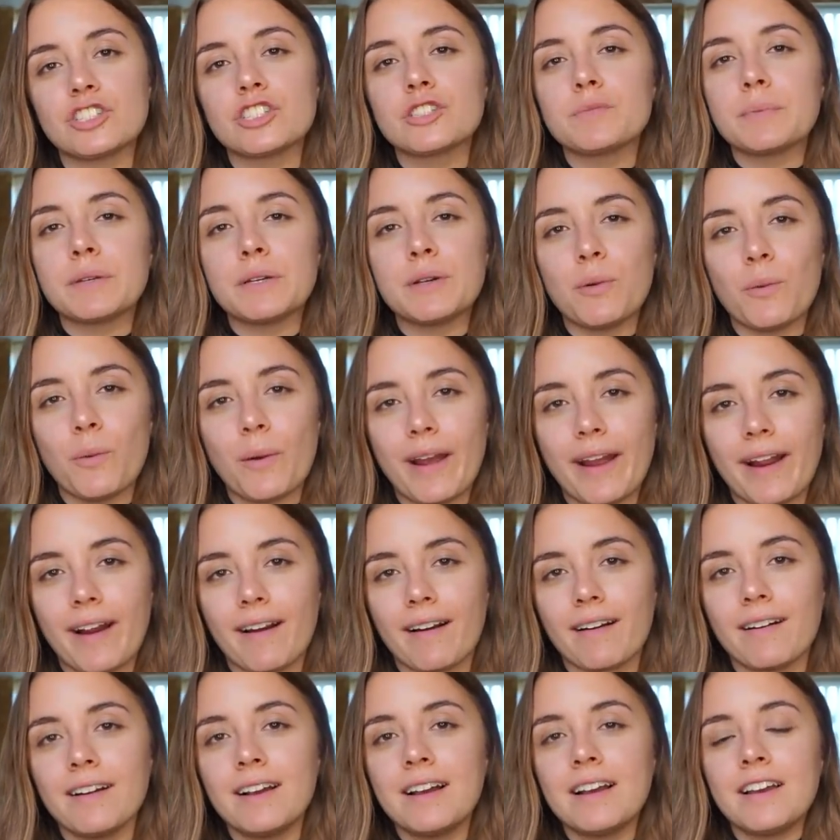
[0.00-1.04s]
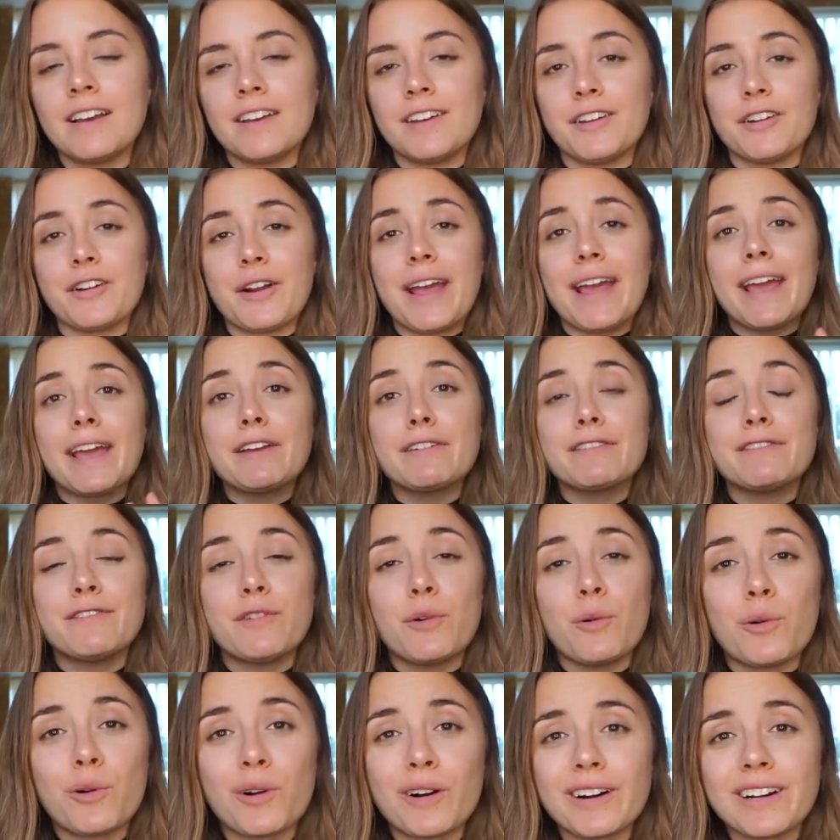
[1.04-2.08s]
just be aware your
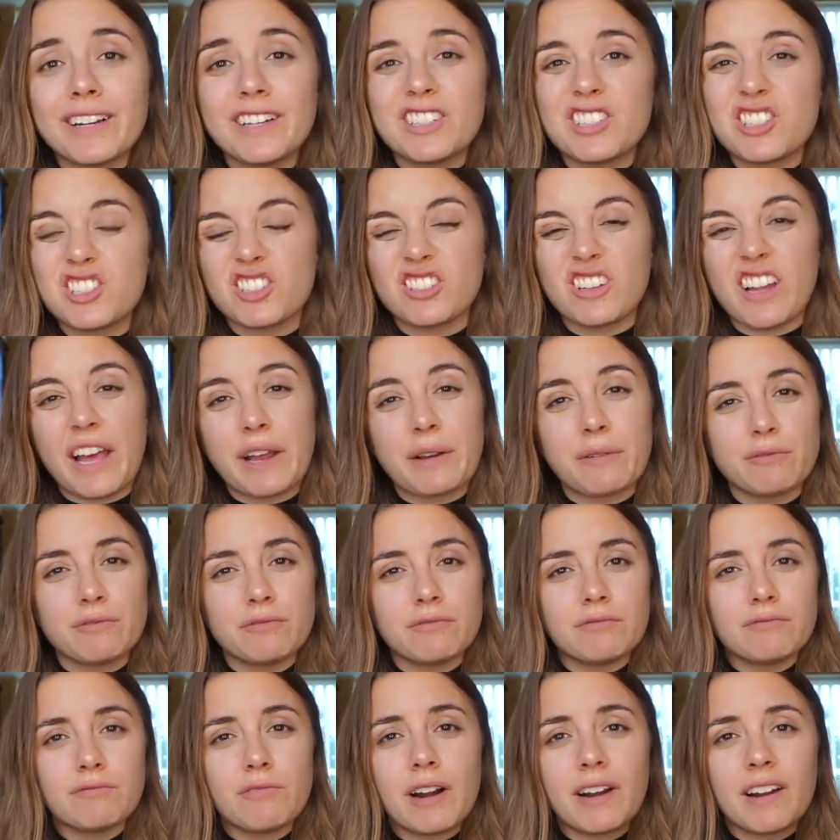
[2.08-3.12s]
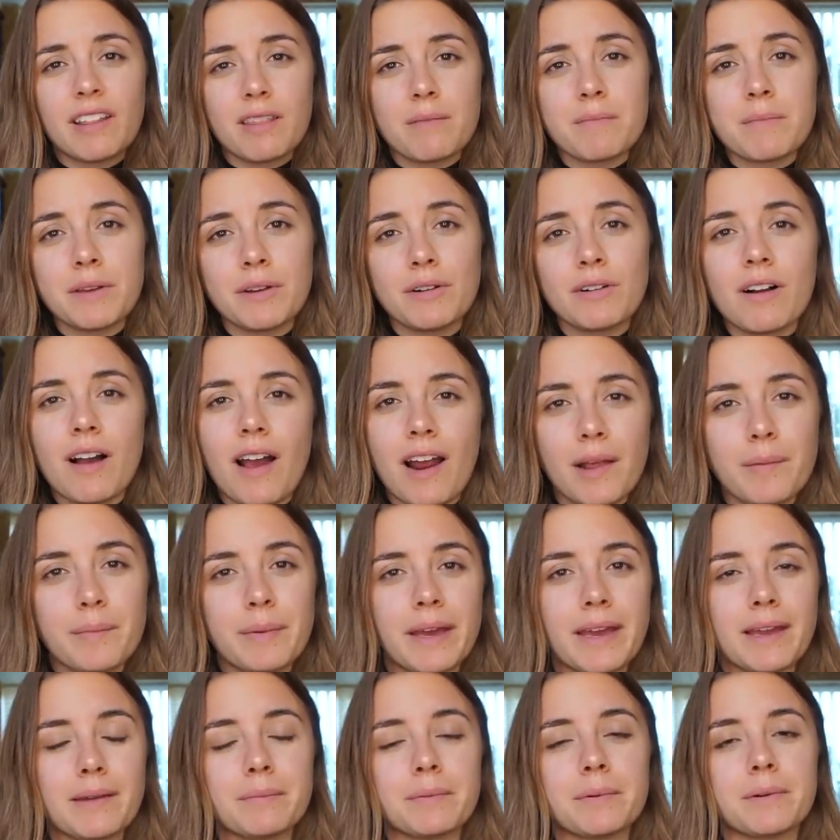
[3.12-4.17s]
A4 is your like run-of-the-mill kind of
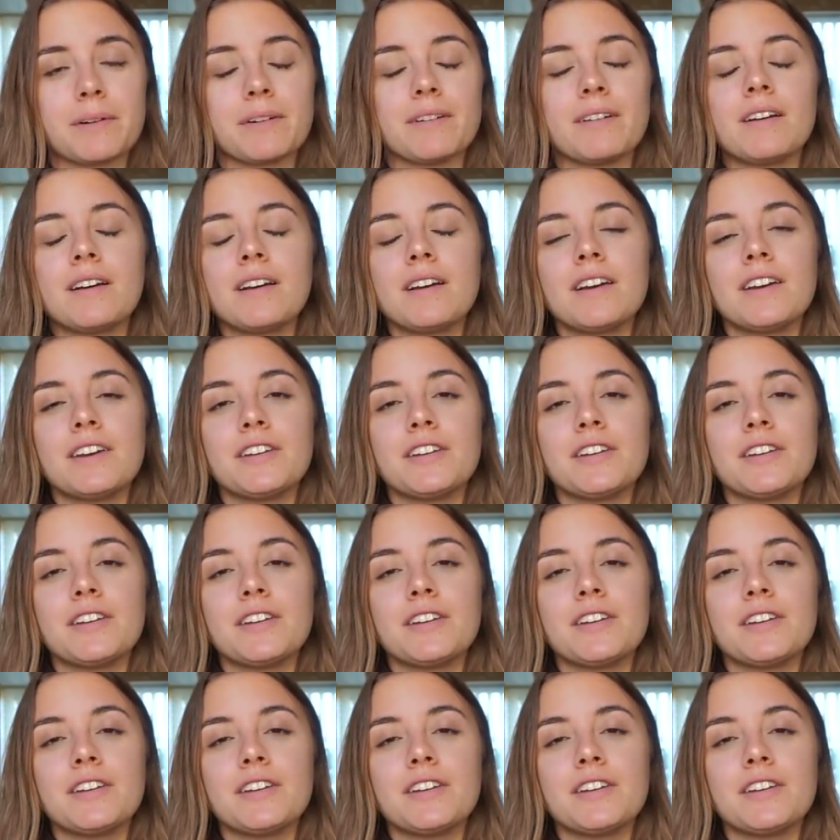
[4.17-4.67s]
paper.